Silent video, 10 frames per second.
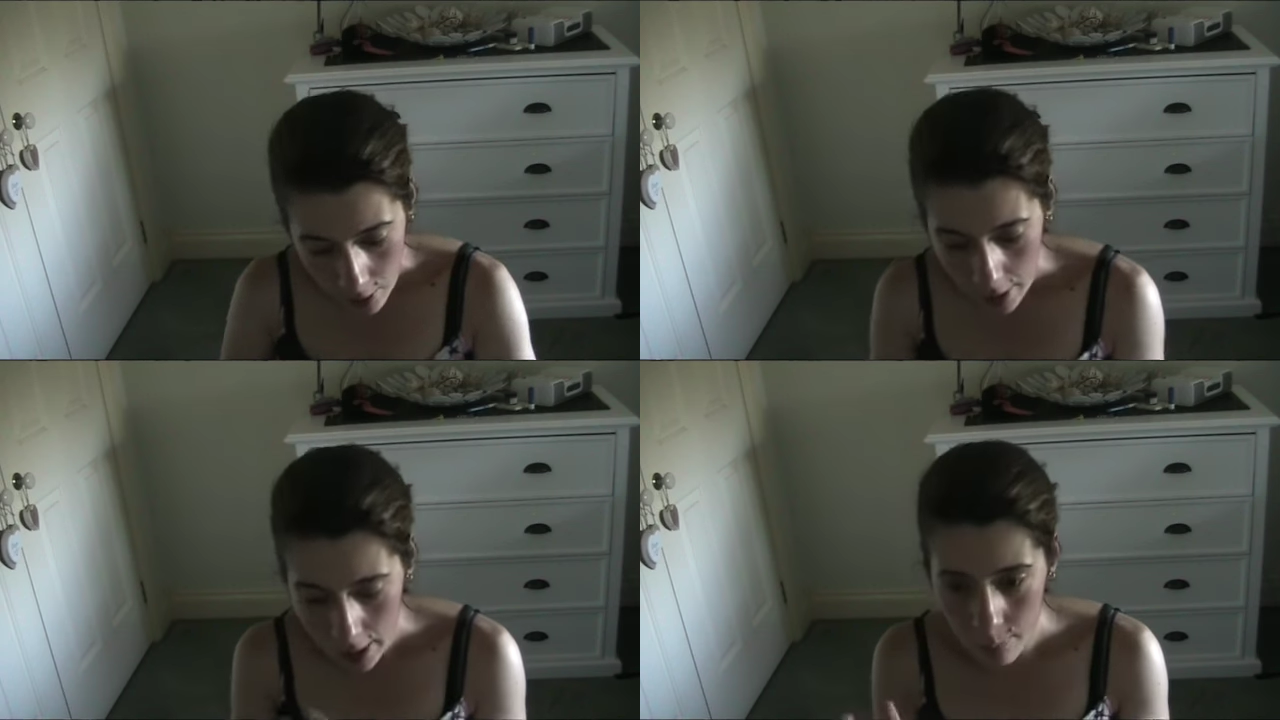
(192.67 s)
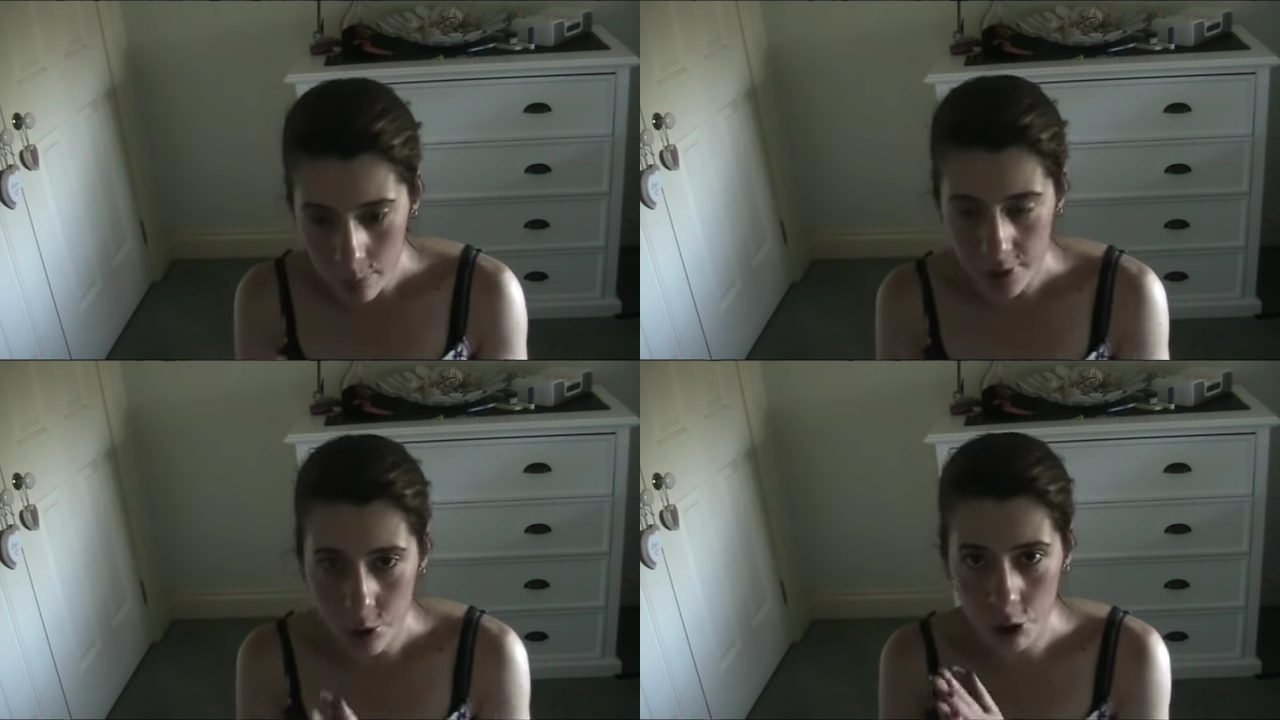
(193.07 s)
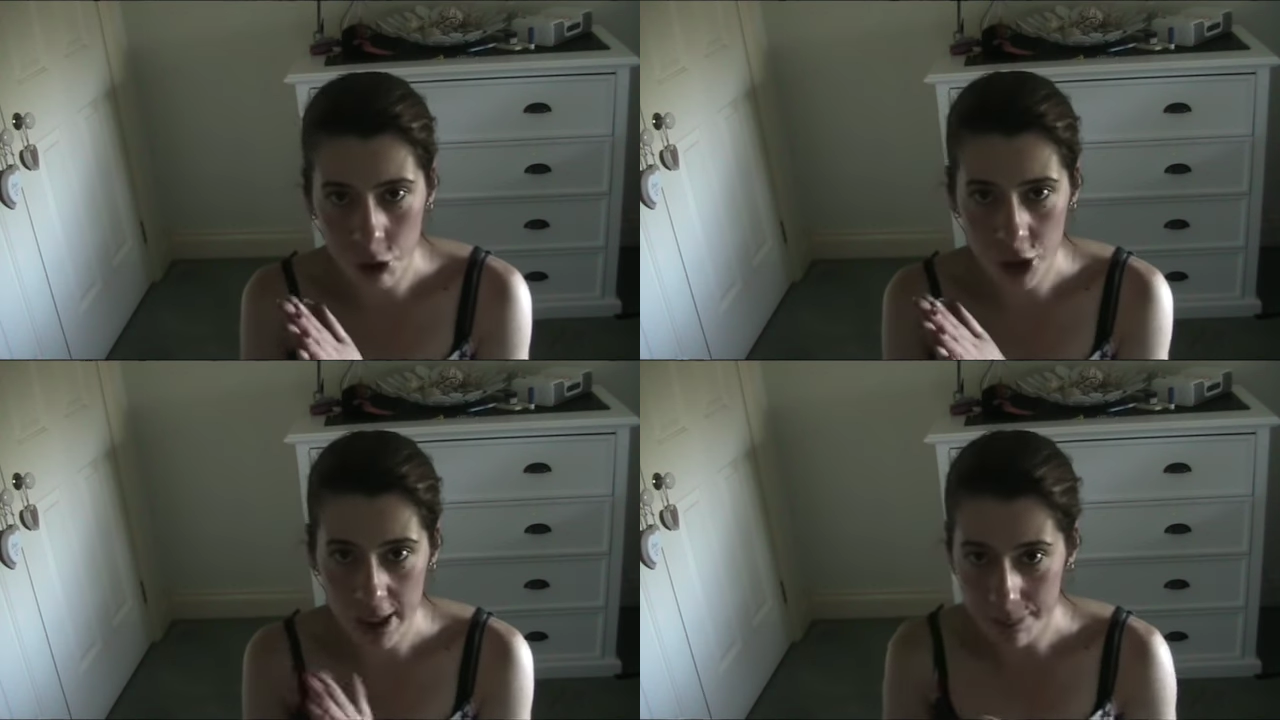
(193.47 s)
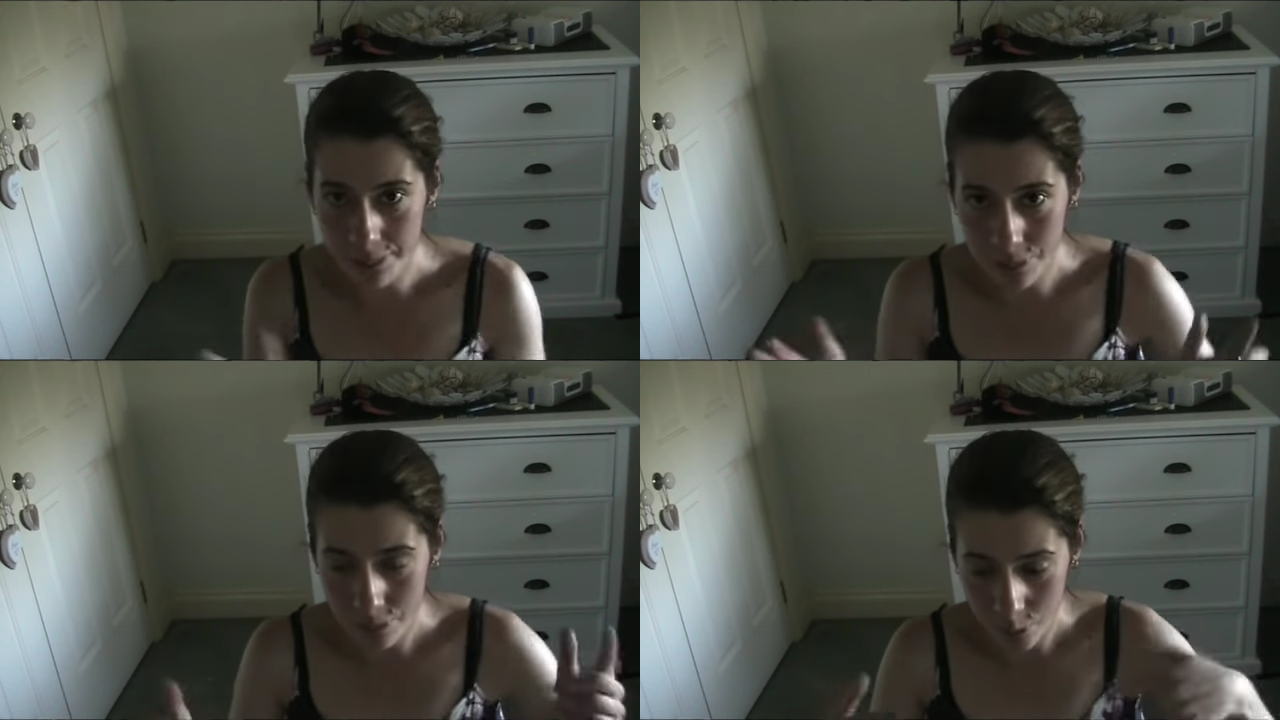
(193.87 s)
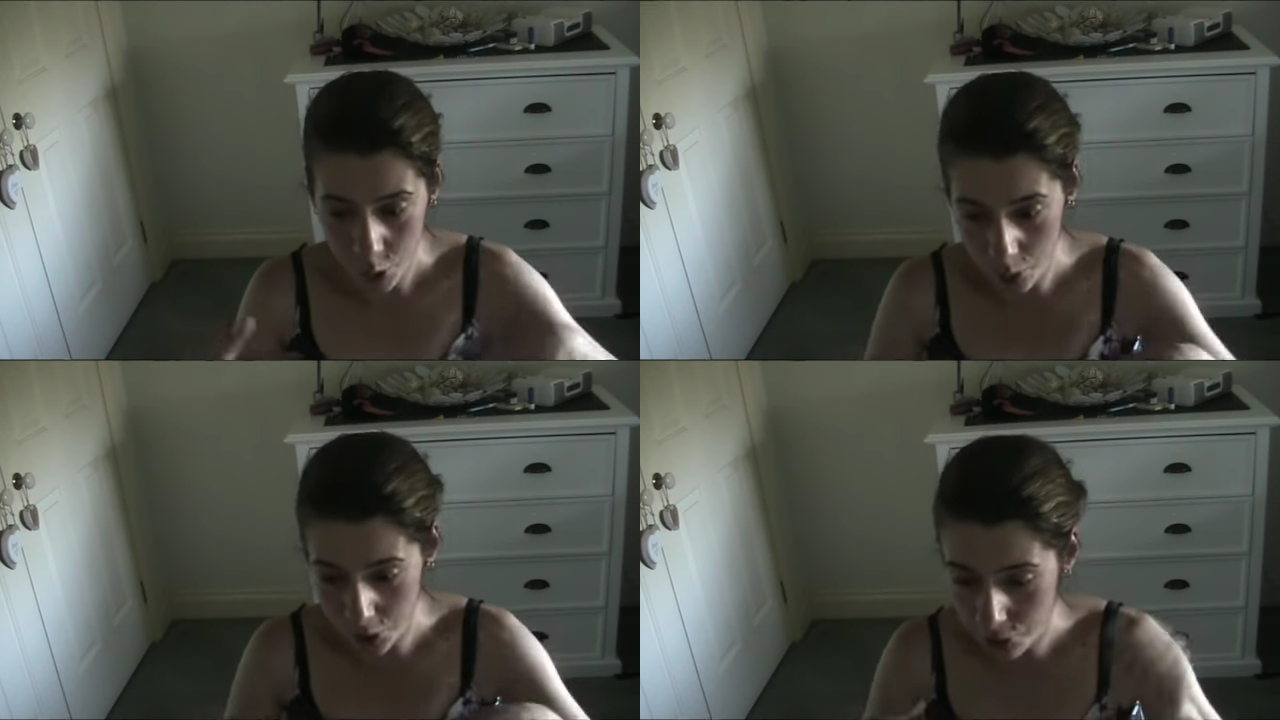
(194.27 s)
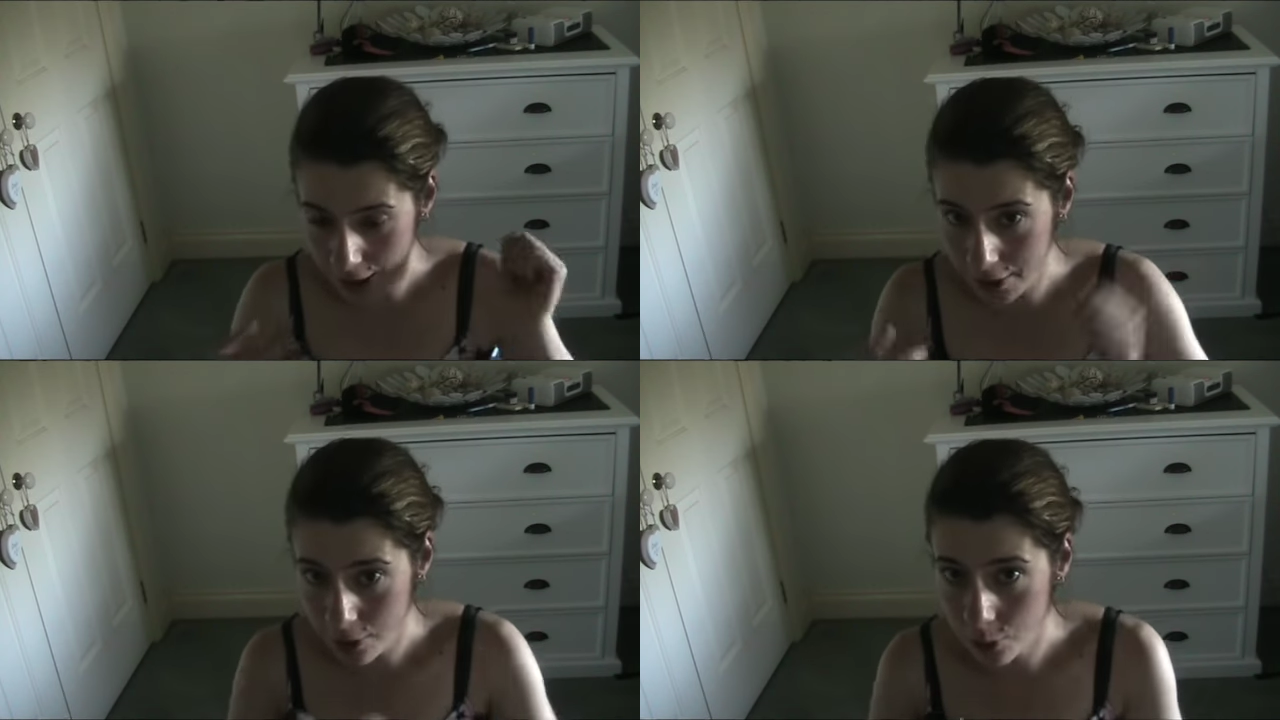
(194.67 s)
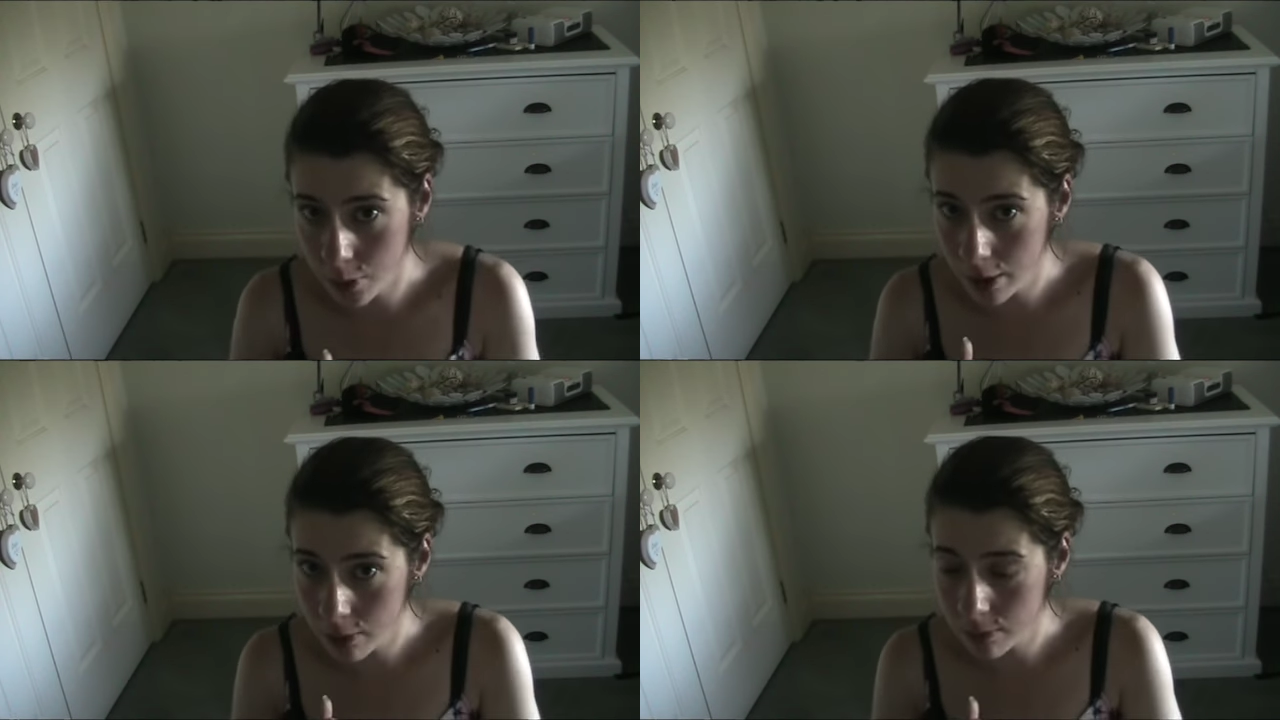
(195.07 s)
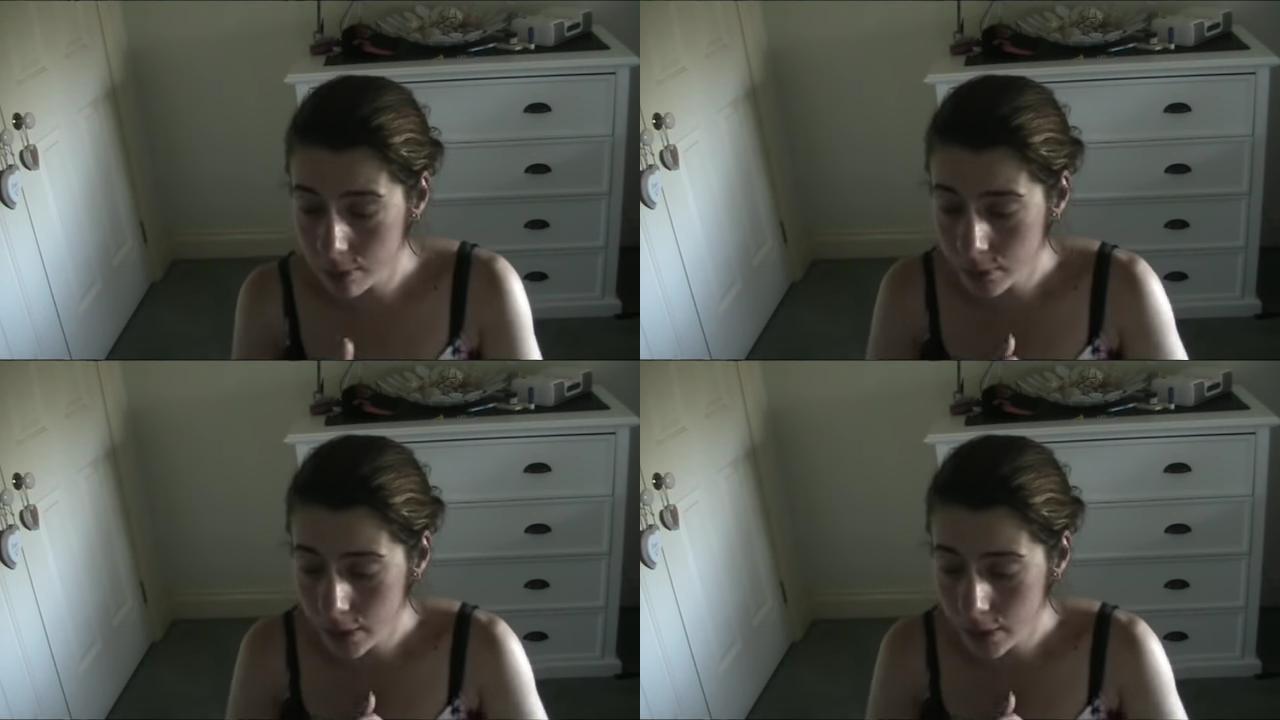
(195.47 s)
They do ship to Australia as well.